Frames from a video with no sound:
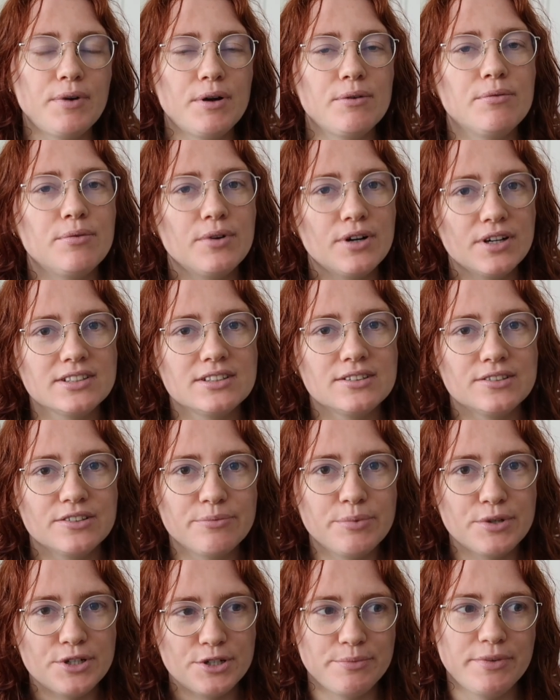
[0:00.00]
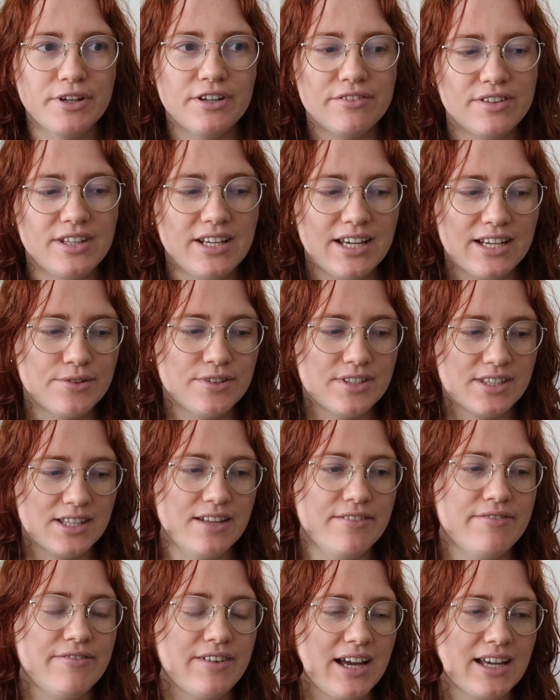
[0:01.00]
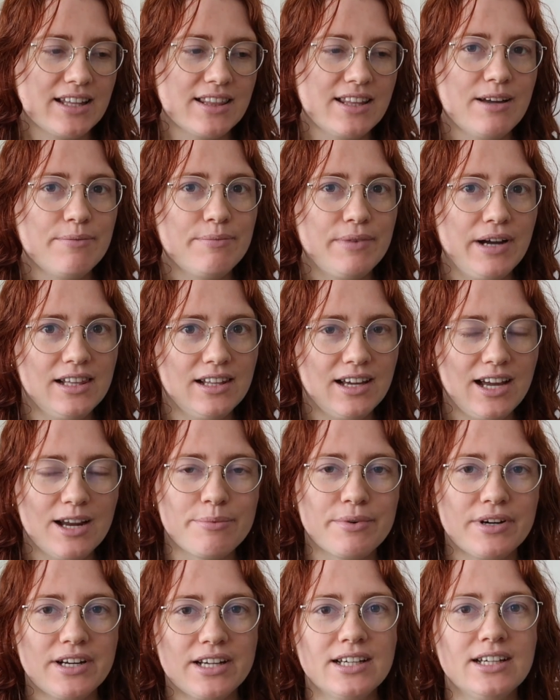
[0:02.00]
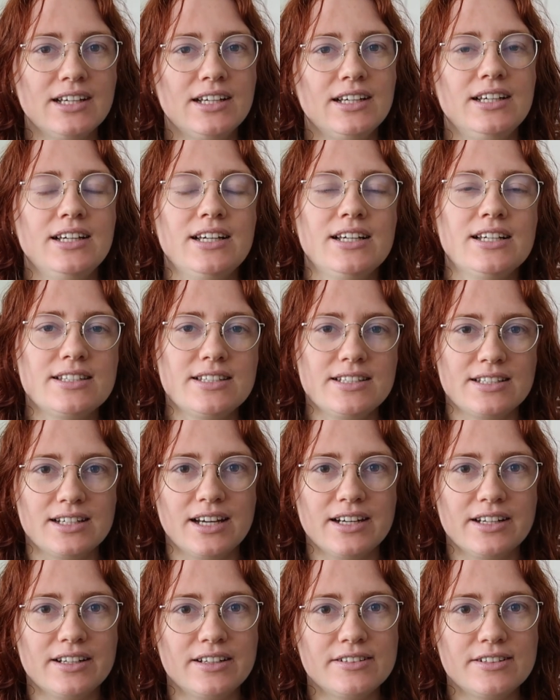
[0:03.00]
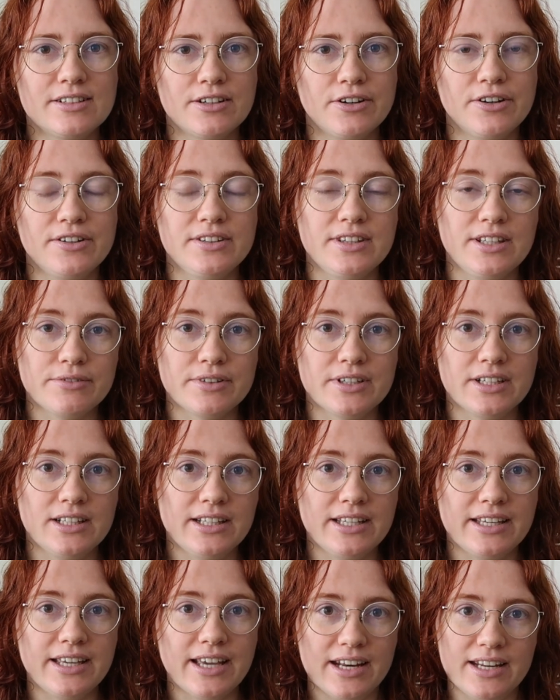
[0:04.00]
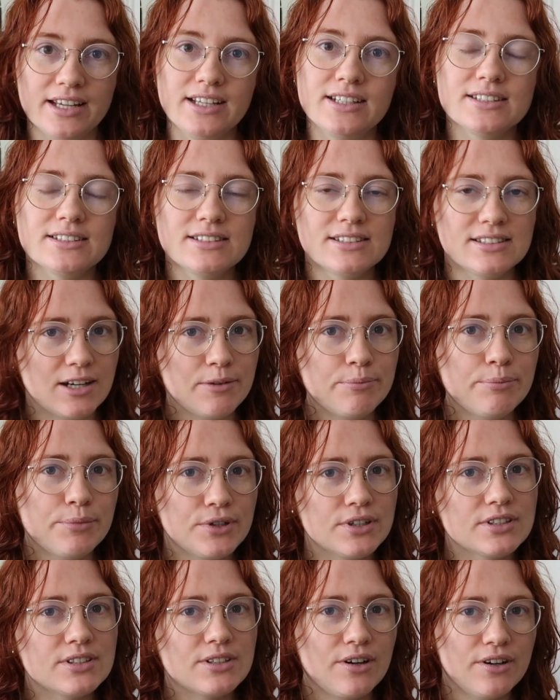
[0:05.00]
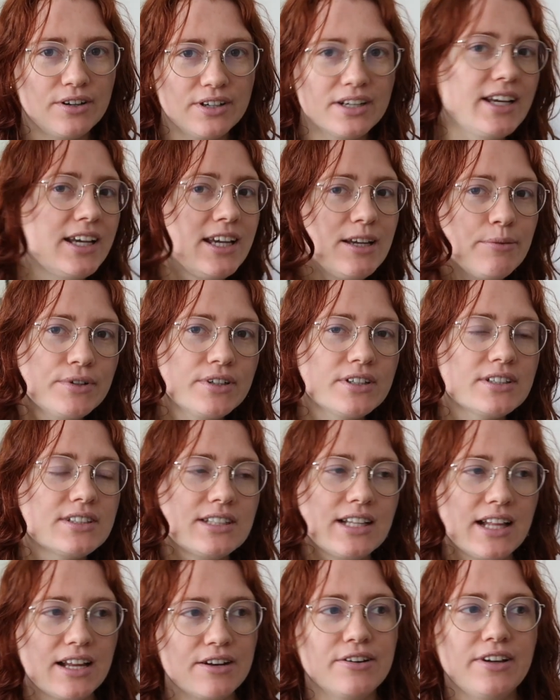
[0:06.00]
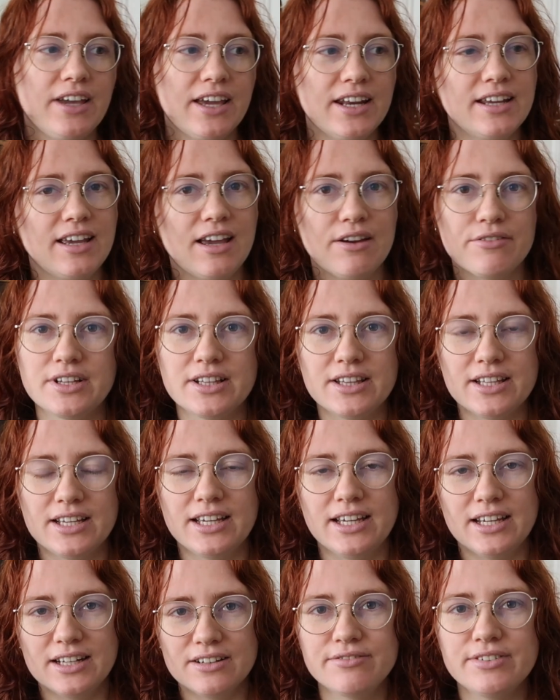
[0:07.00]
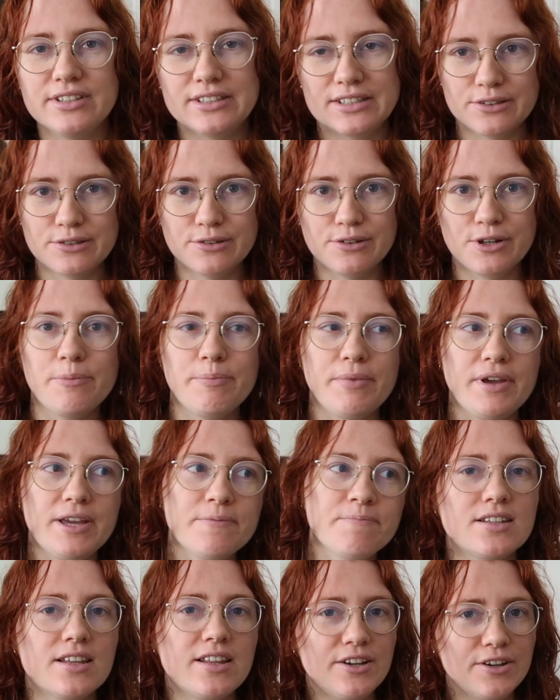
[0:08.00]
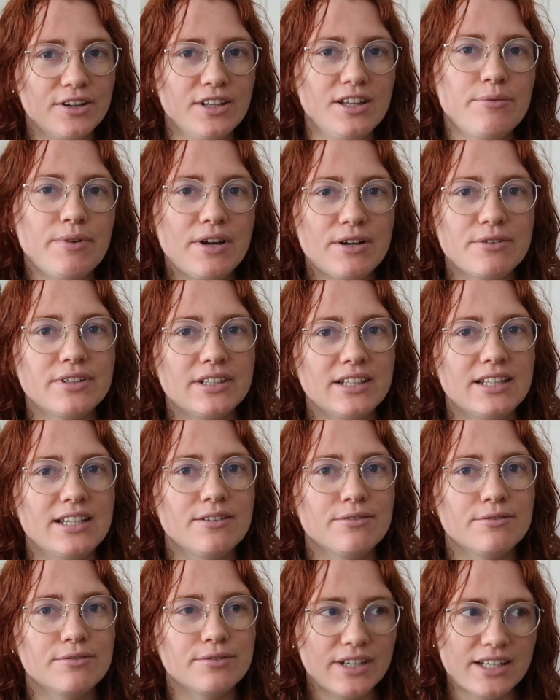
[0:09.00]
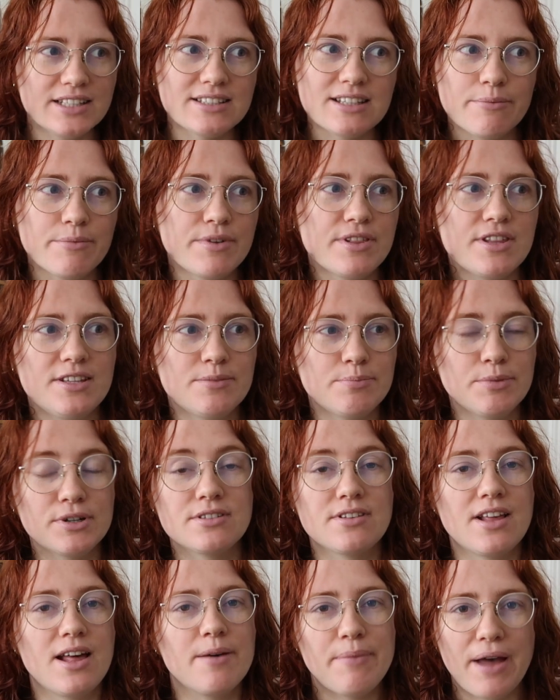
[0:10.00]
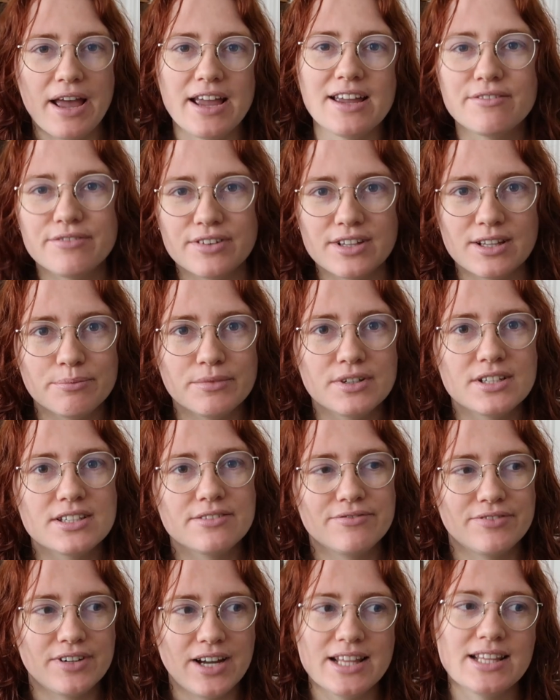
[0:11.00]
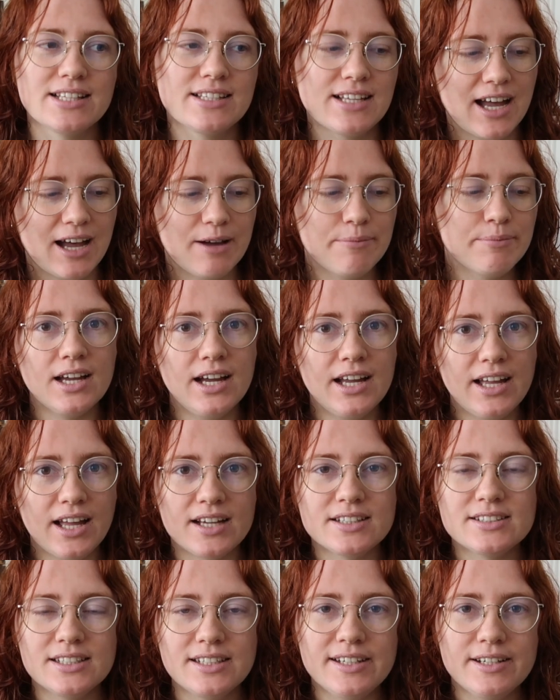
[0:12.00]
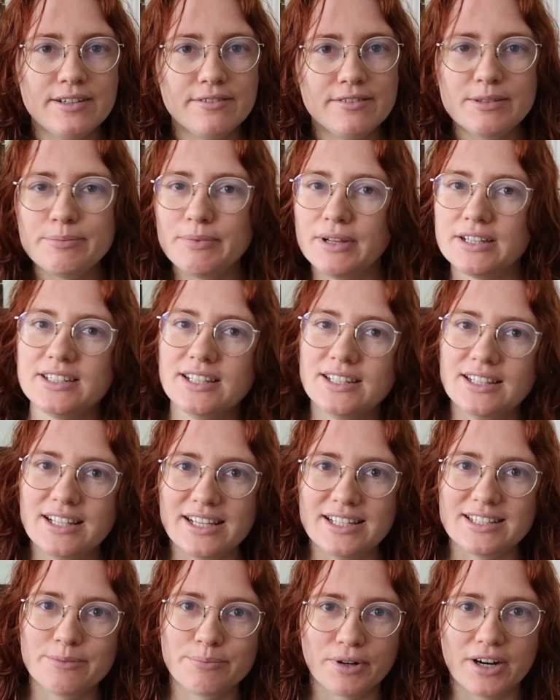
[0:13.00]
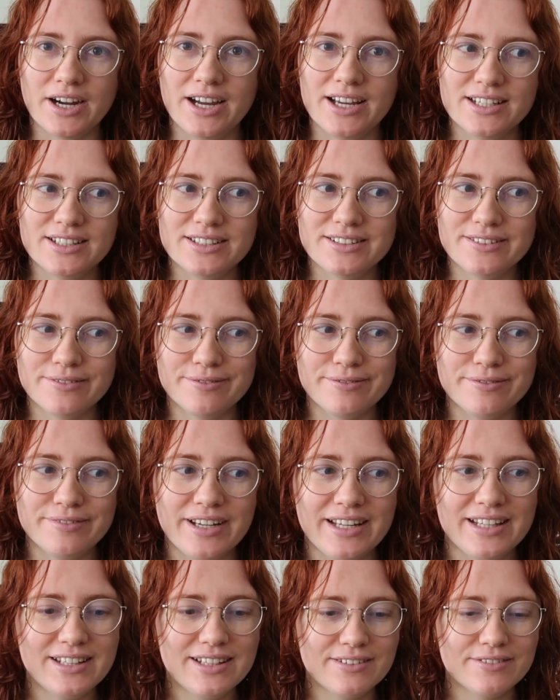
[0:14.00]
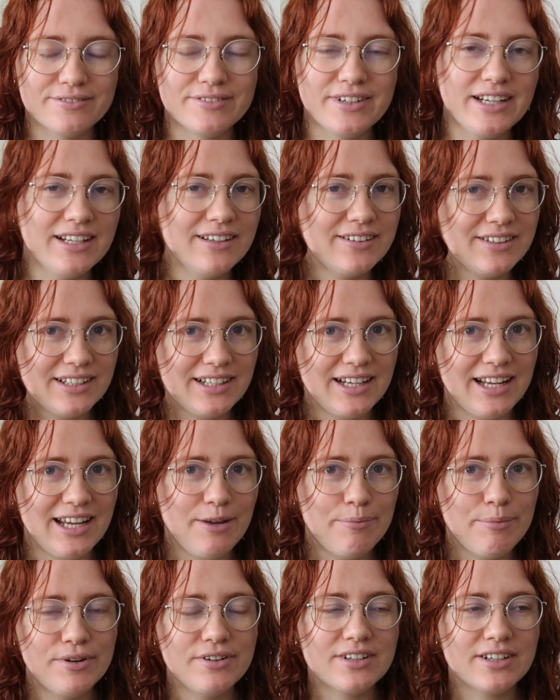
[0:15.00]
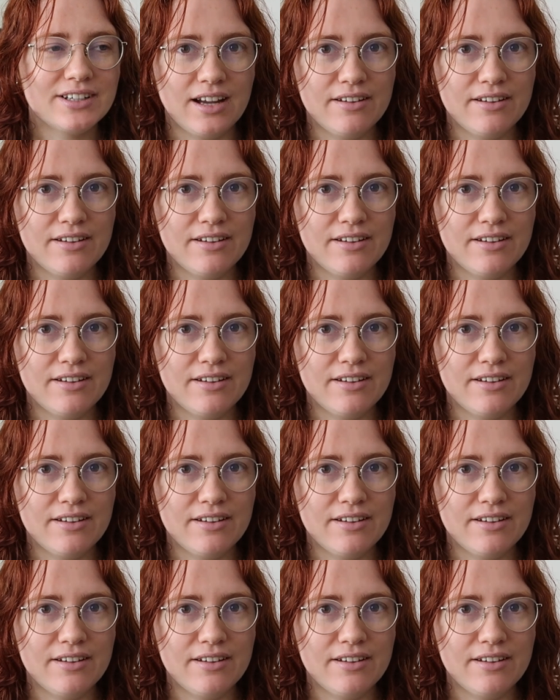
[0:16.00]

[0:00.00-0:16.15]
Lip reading: But what sort of pushed me over the edge is the fact that my library has started only really getting some books on ebooks. They're not getting everything in a physical copy. So the only way to really read some of these books without paying for them was via this app. I actually was pleasantly surprised with reading on an ebook.